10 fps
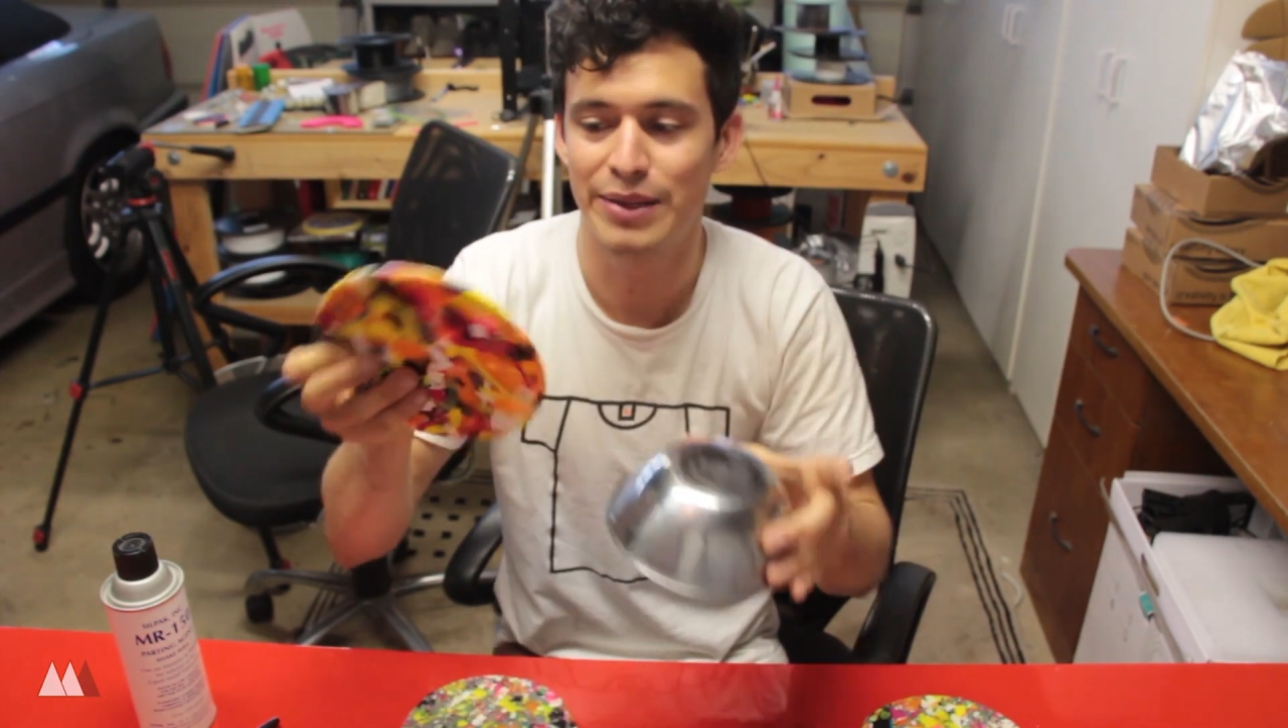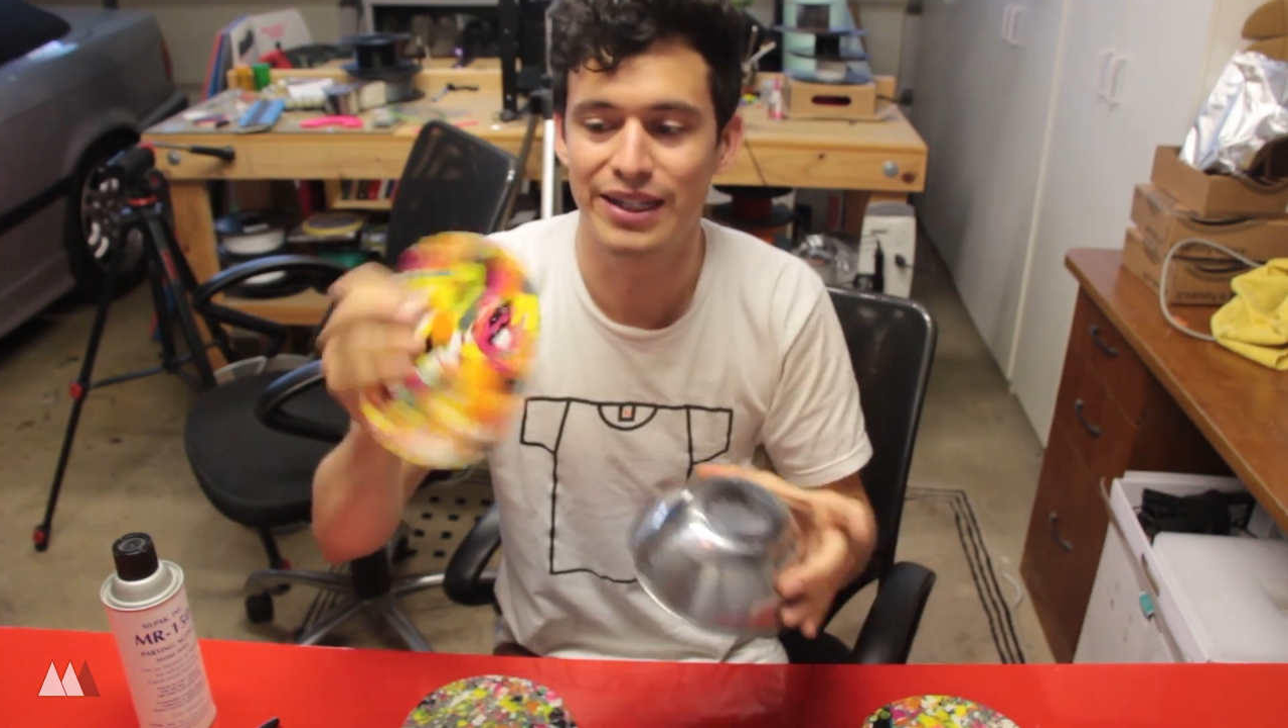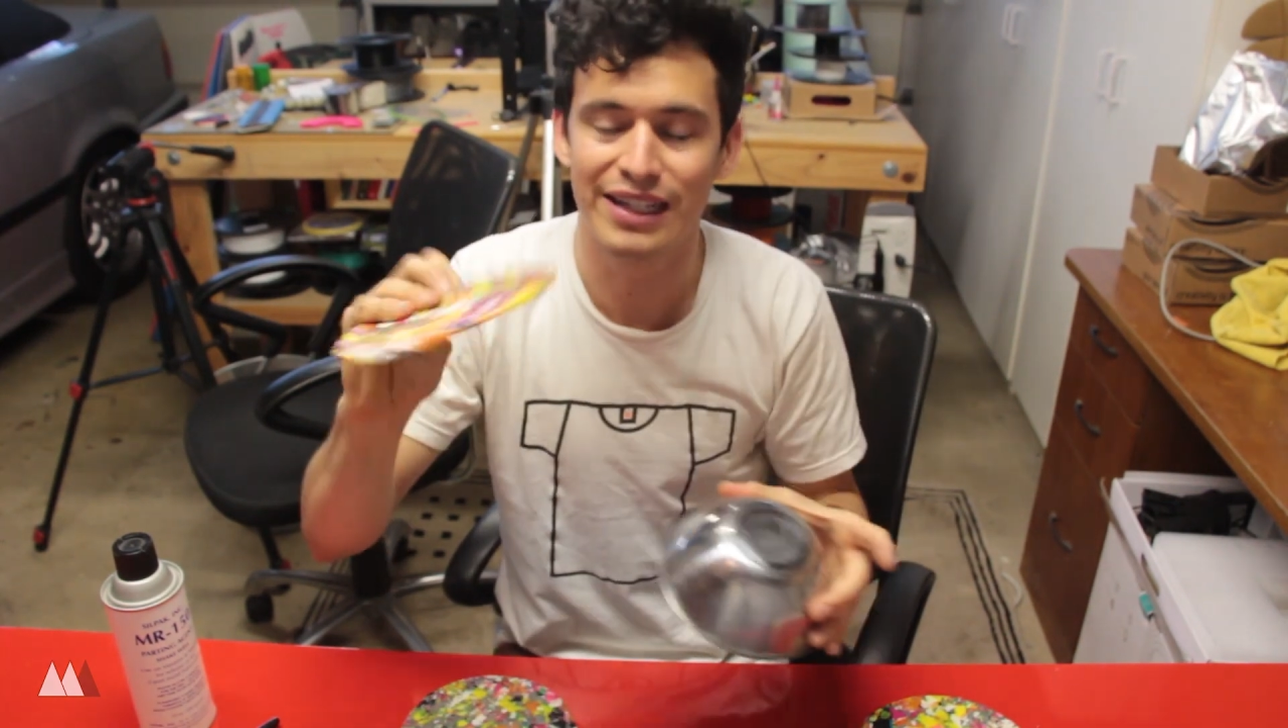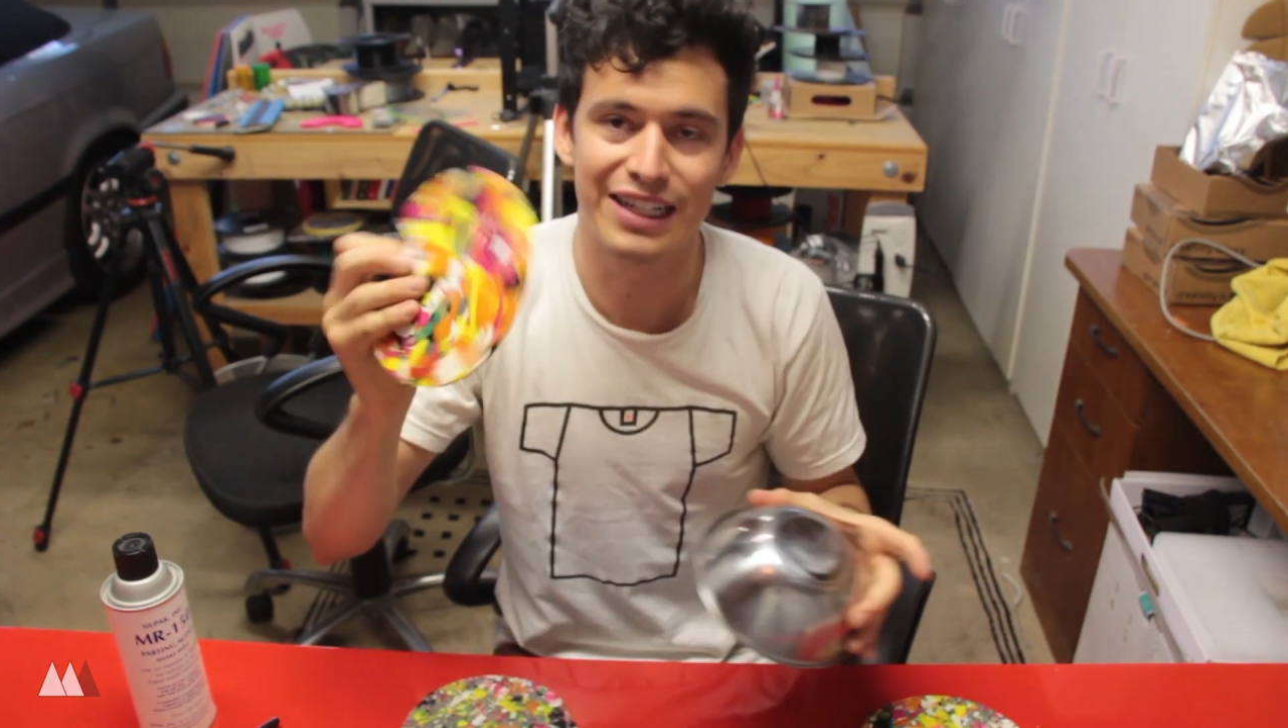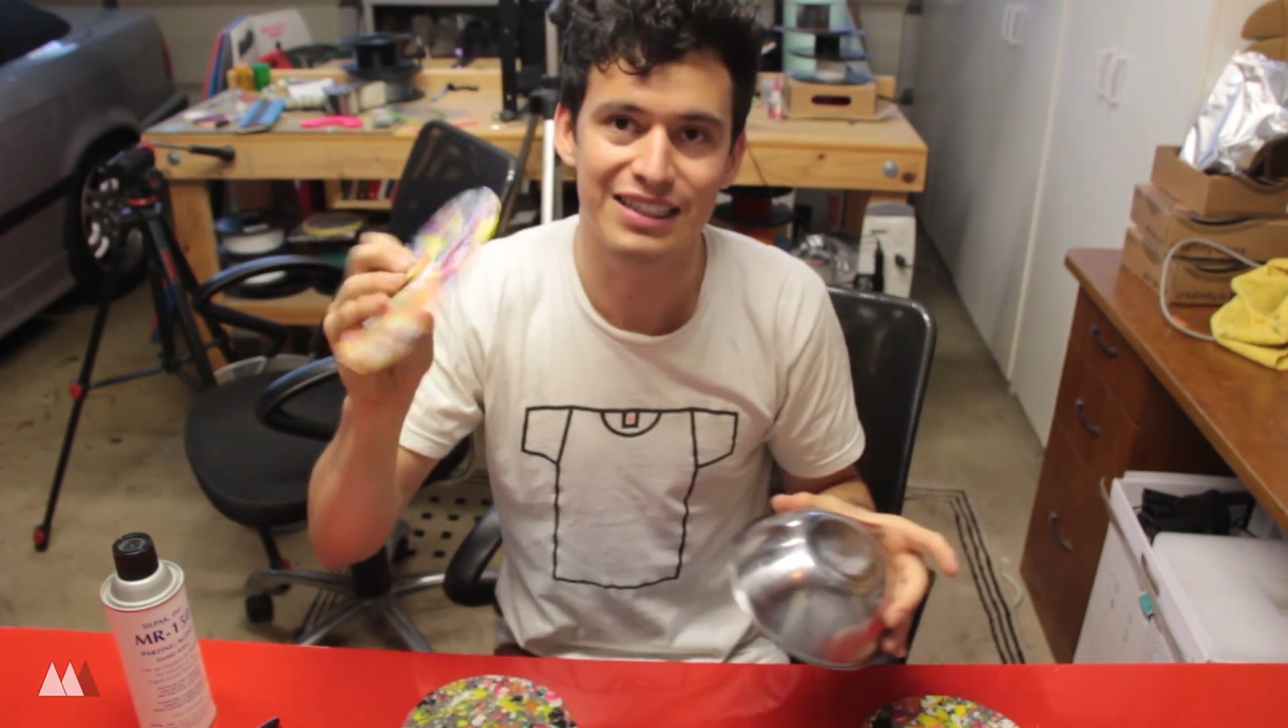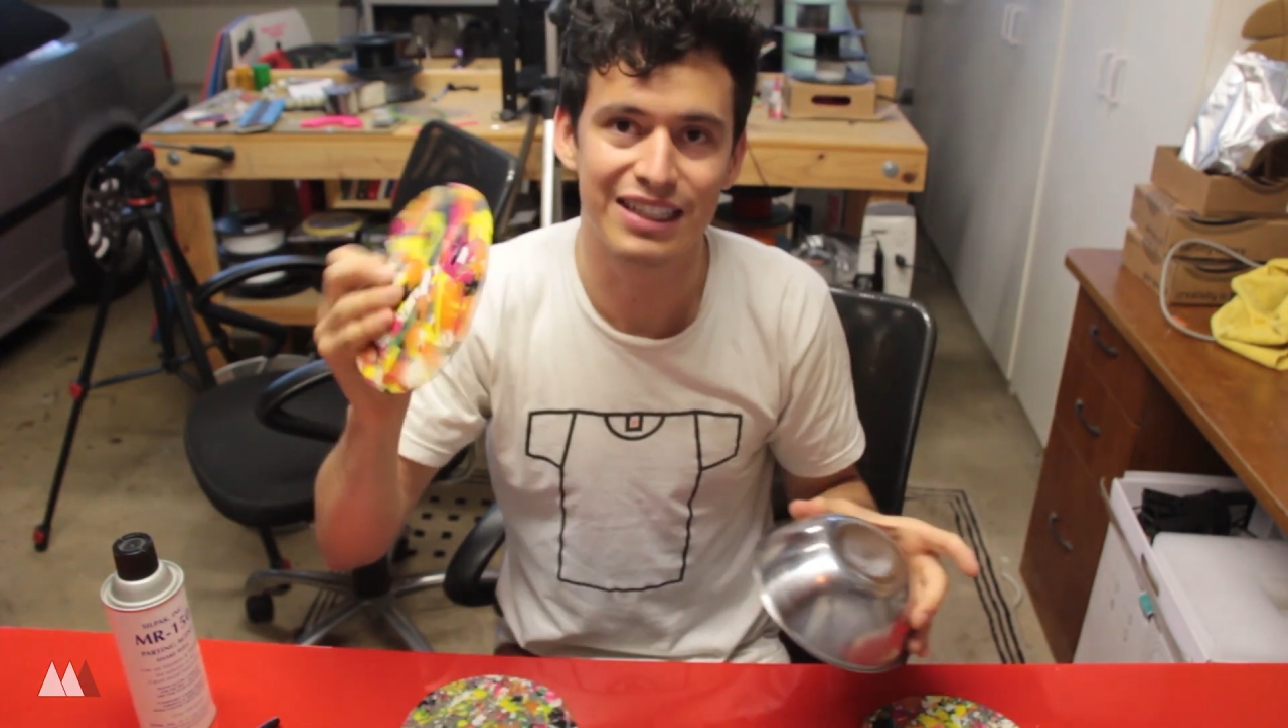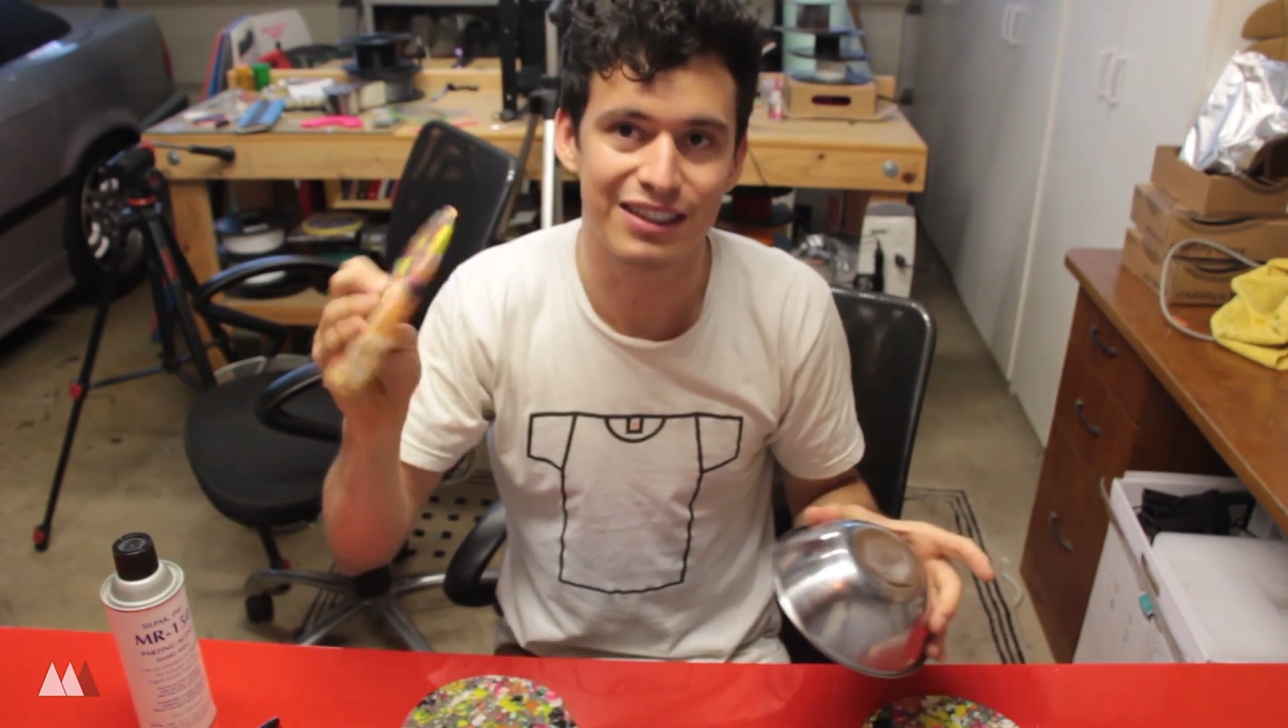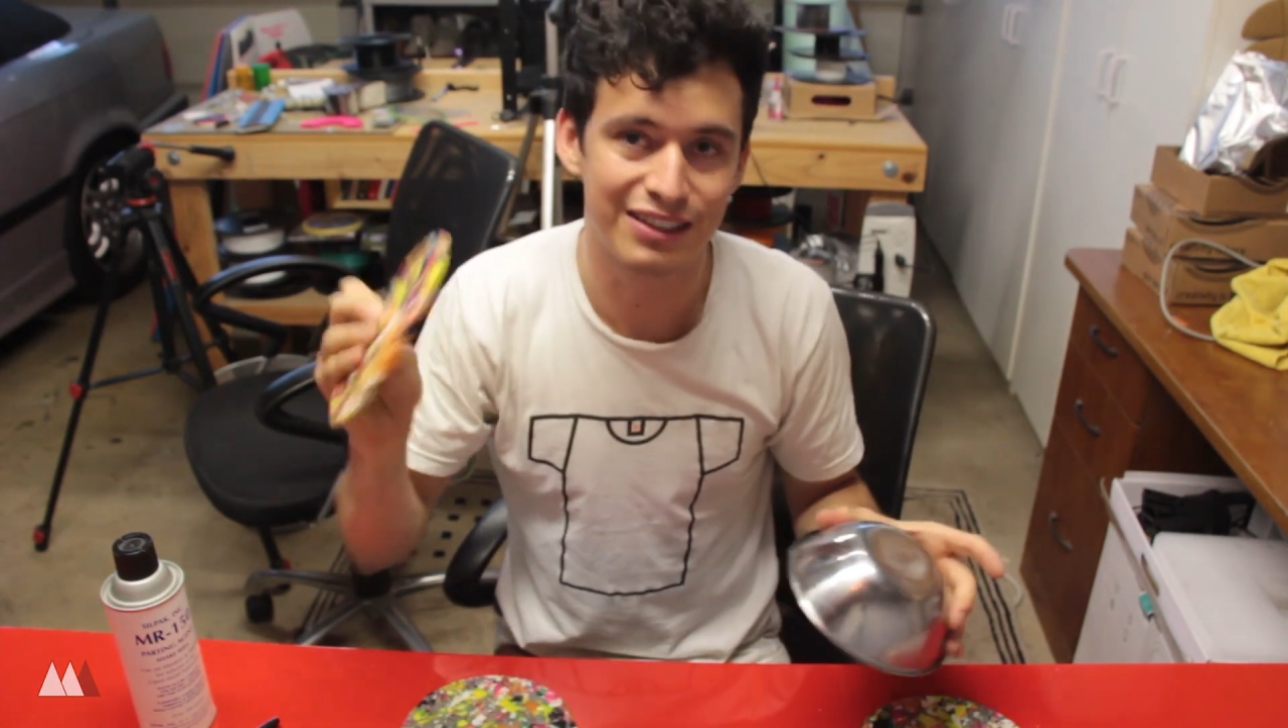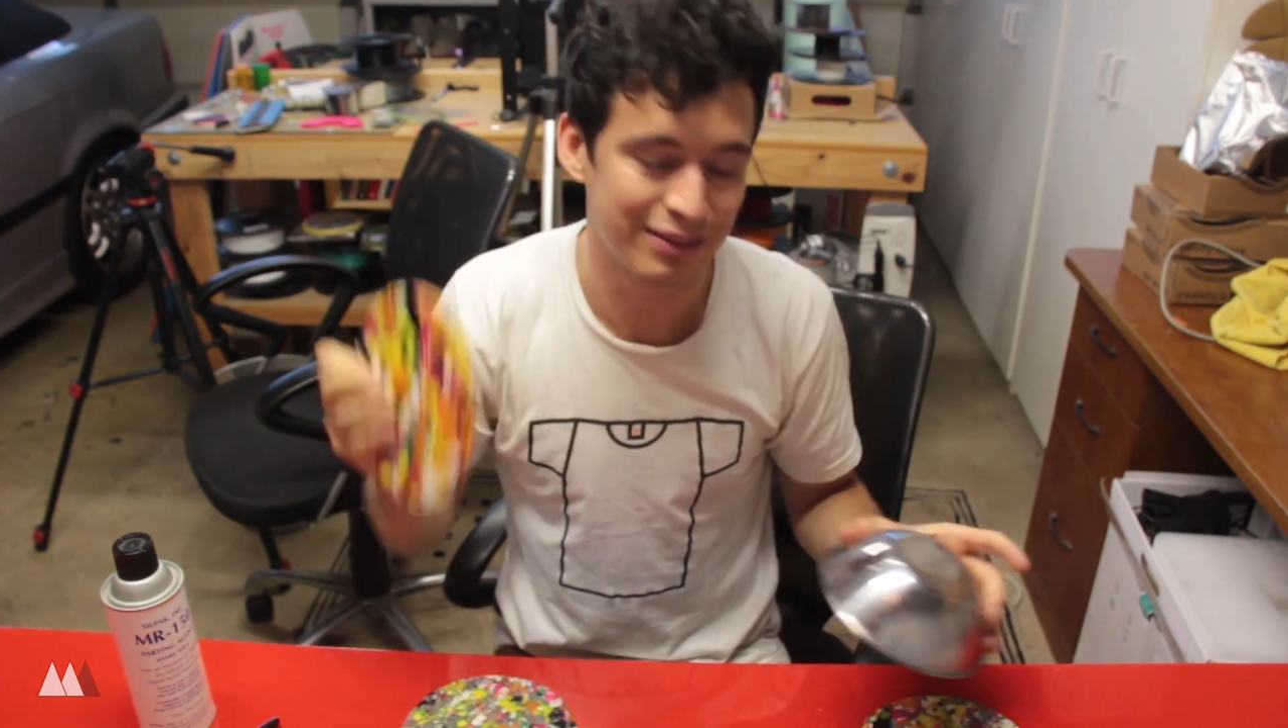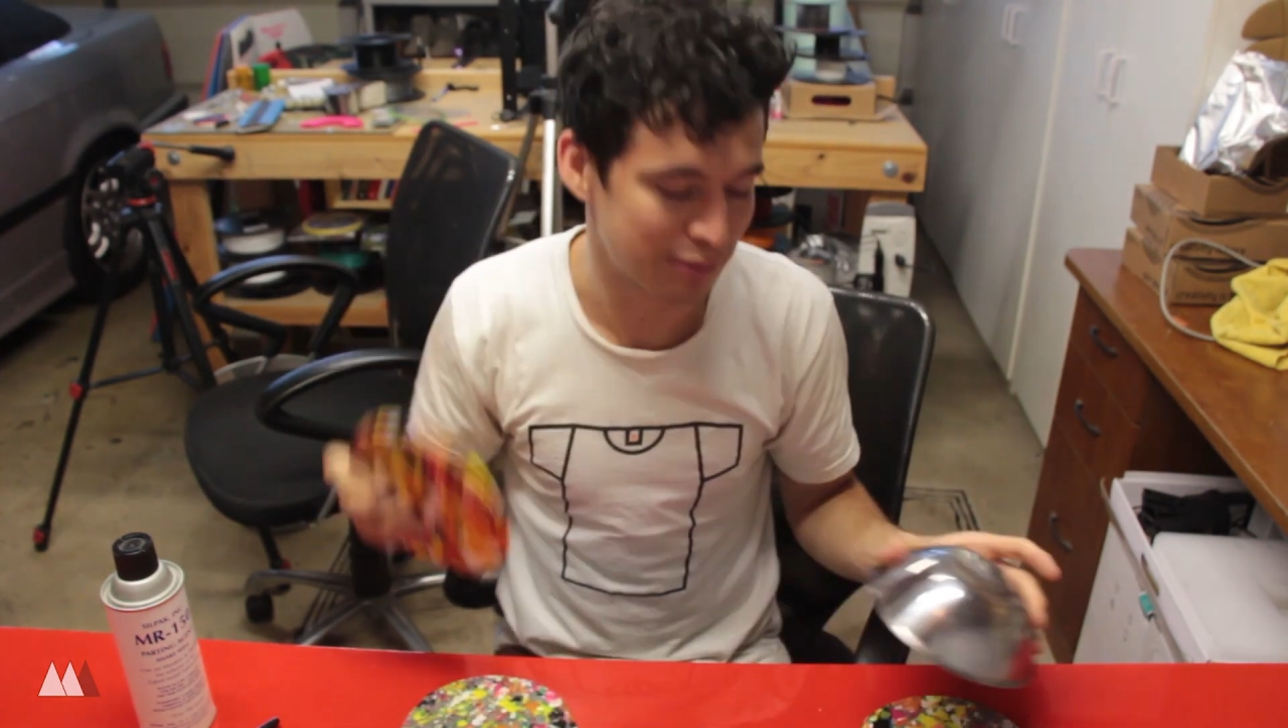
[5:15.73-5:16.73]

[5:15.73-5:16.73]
make nice little